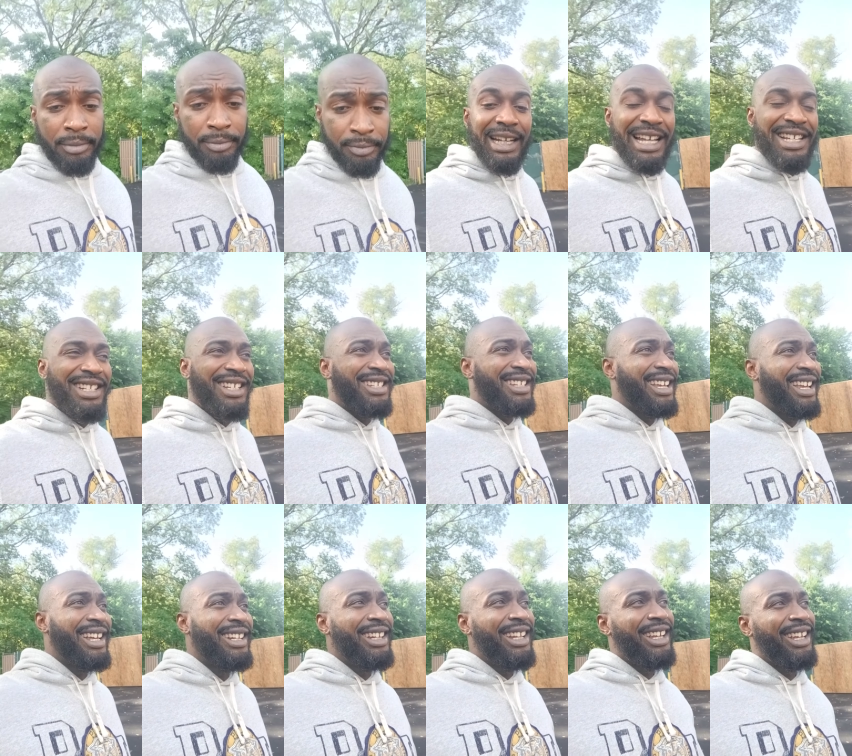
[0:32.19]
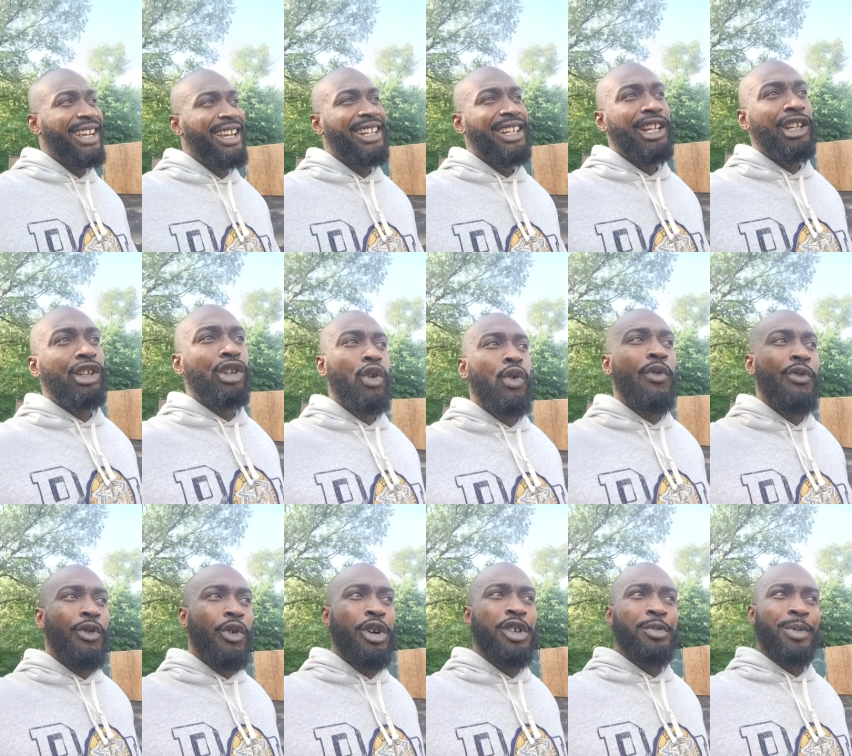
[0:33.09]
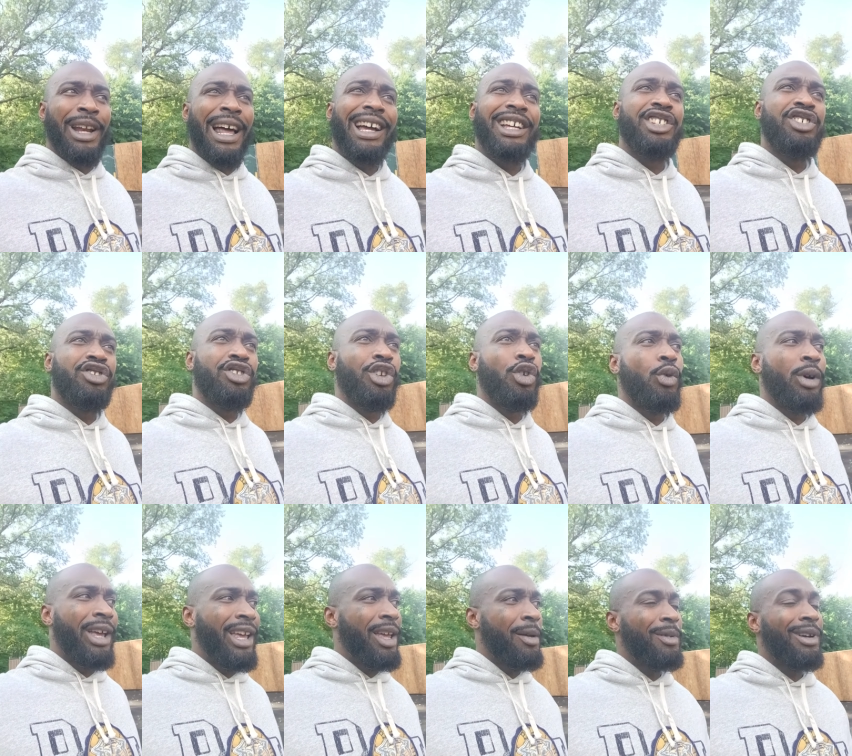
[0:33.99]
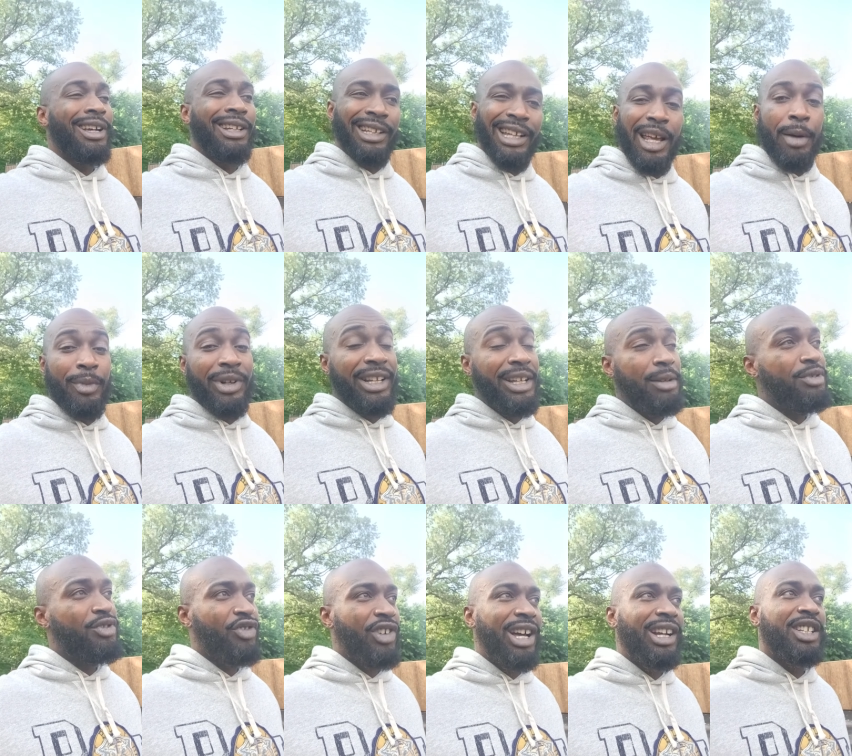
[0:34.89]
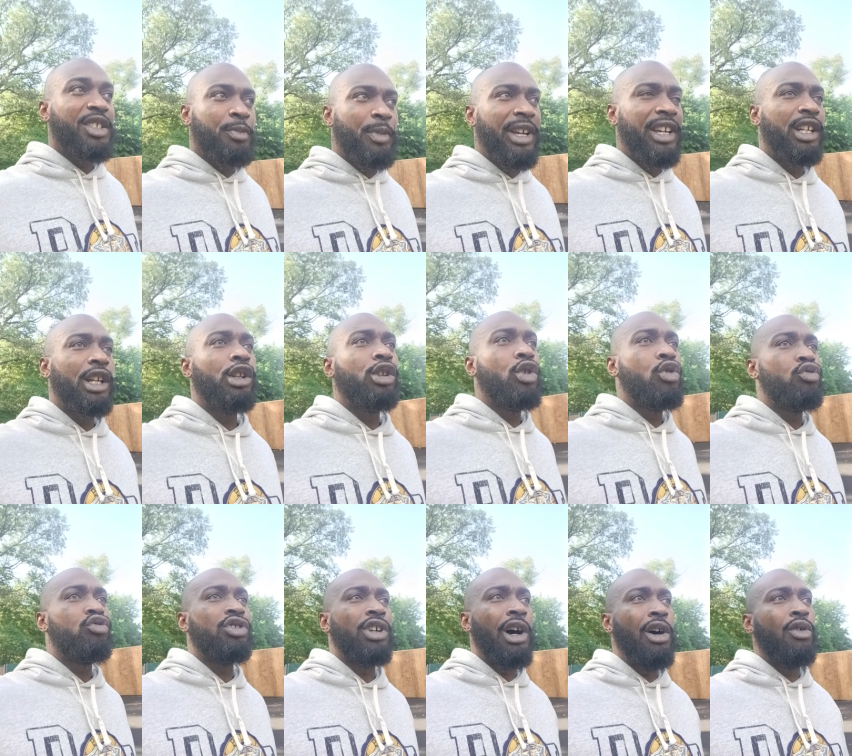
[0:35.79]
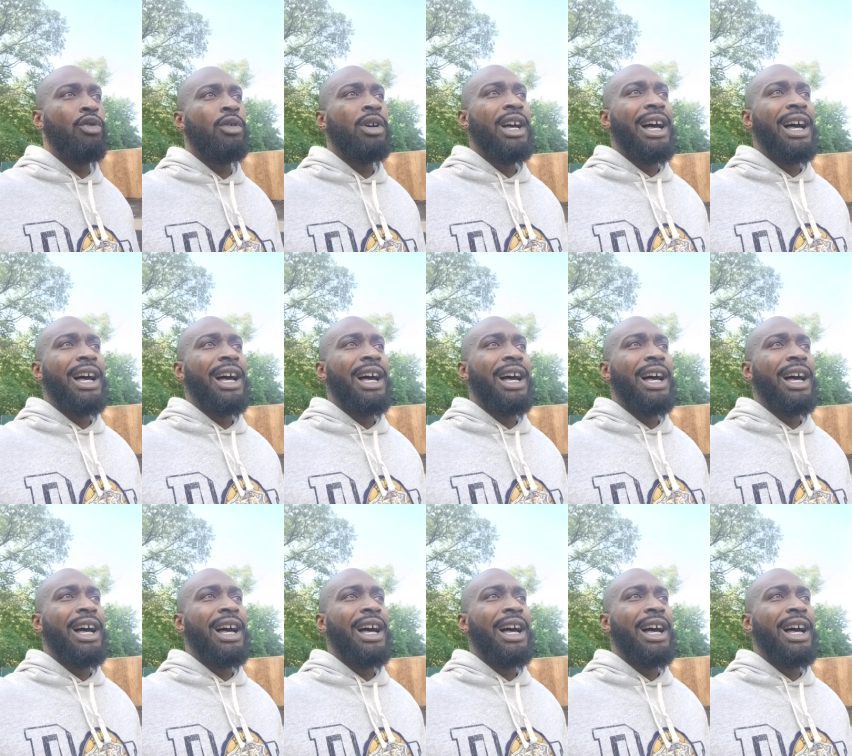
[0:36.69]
And I just hear a nigga in a low voice, but I could still hear him clear, but he was trying to speak in a low tone.